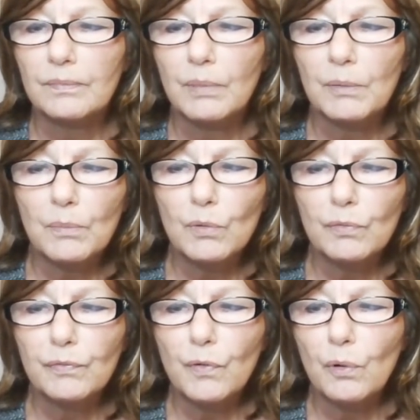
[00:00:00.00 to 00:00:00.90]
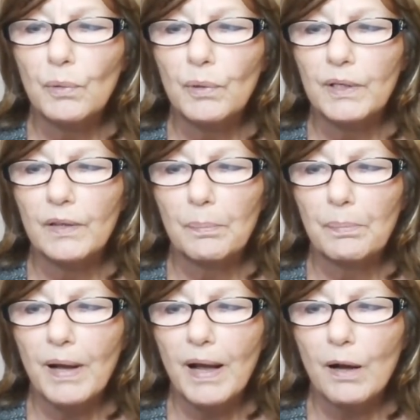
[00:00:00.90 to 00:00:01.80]
but move forward in the
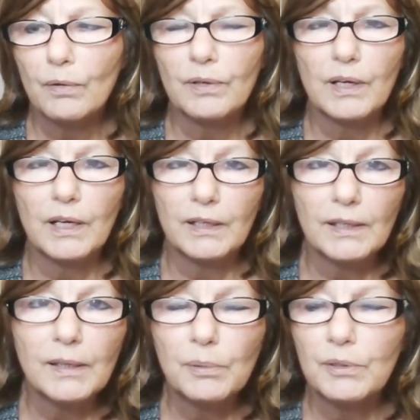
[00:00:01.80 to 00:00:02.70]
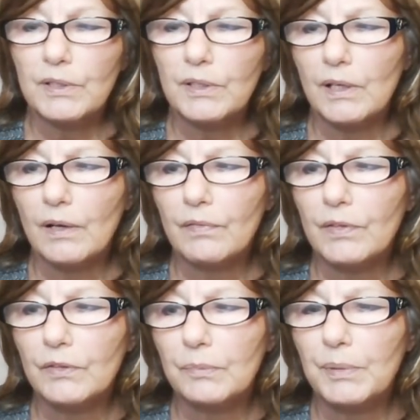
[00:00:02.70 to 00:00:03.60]
power and liberty of
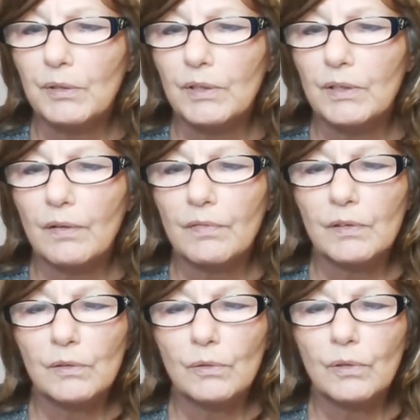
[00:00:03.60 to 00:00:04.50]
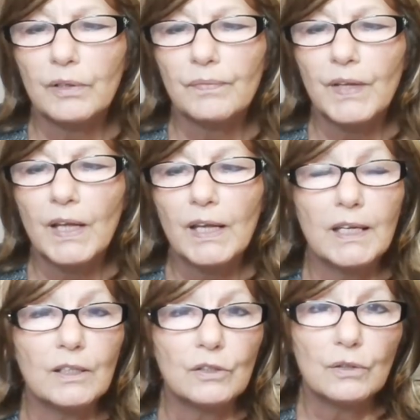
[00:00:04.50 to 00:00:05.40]
the Spirit of the Lord
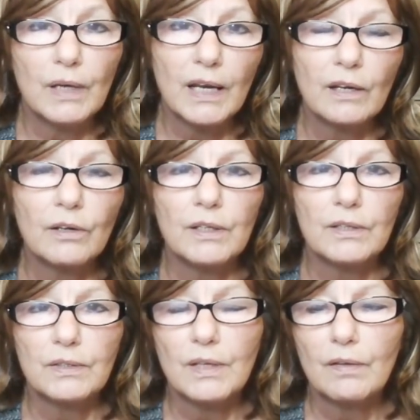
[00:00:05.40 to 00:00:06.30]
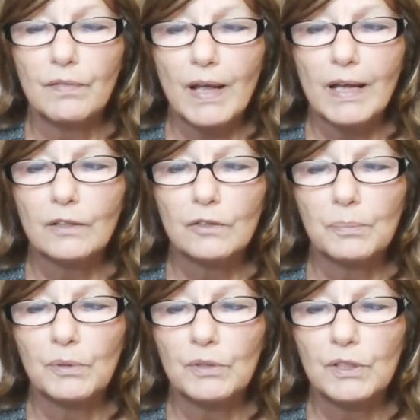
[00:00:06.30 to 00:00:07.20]
into areas of
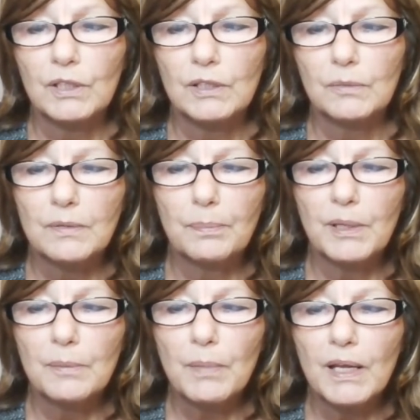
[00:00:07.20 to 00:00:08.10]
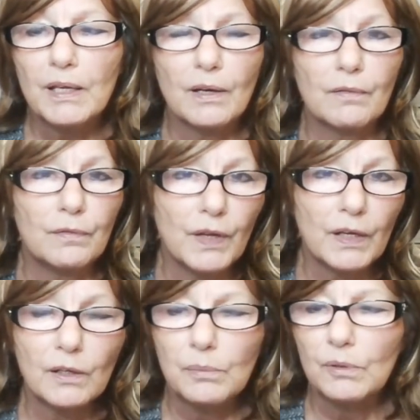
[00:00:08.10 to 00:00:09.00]
expertise being made
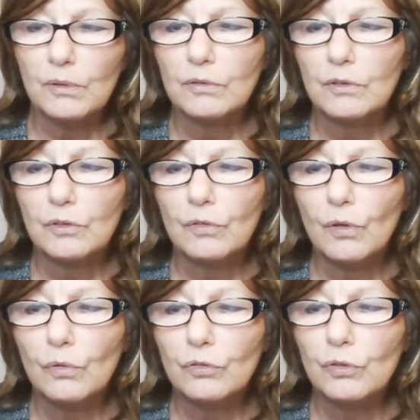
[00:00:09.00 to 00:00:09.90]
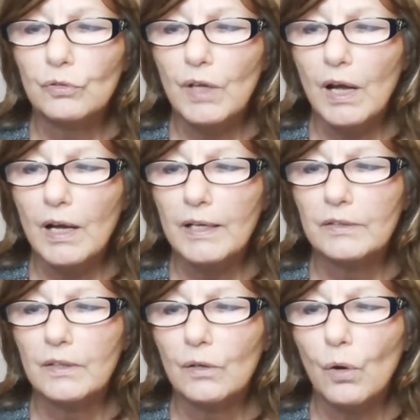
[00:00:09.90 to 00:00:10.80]
available to those whose
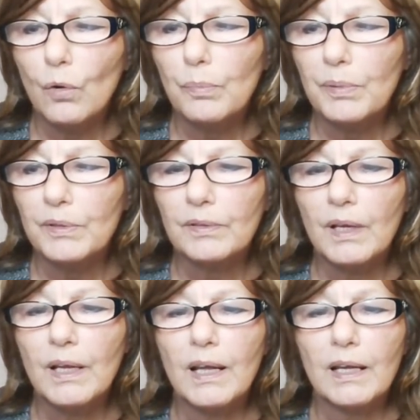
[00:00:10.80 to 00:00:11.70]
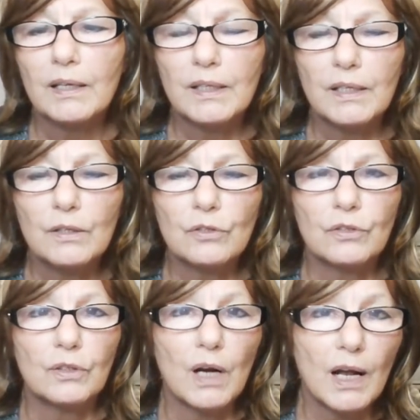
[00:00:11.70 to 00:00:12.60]
eyes are opened and
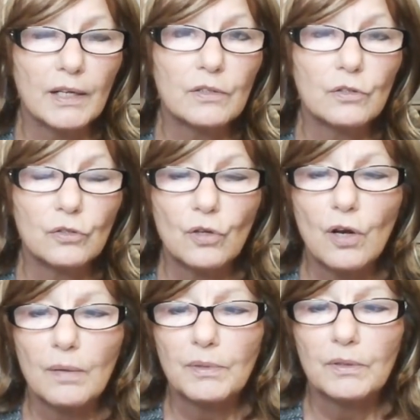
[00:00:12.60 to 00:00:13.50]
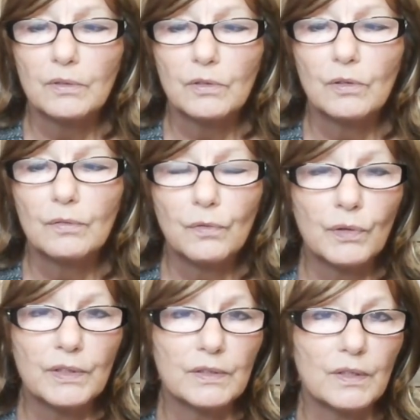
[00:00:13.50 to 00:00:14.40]
ears are unstopped to the
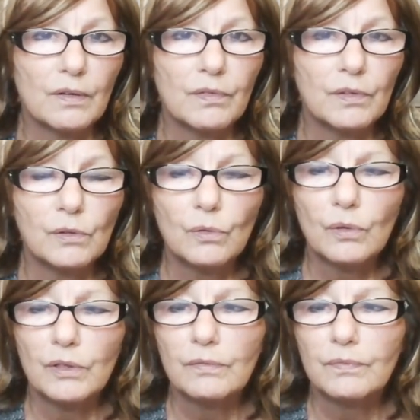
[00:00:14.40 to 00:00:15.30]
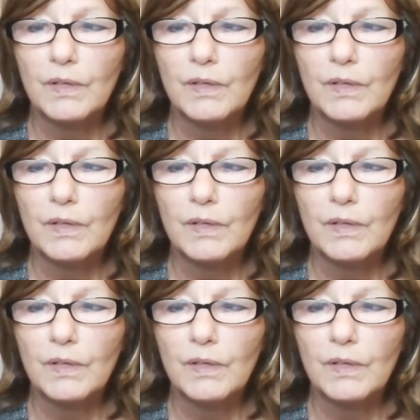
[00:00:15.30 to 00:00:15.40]
voice of the Lord.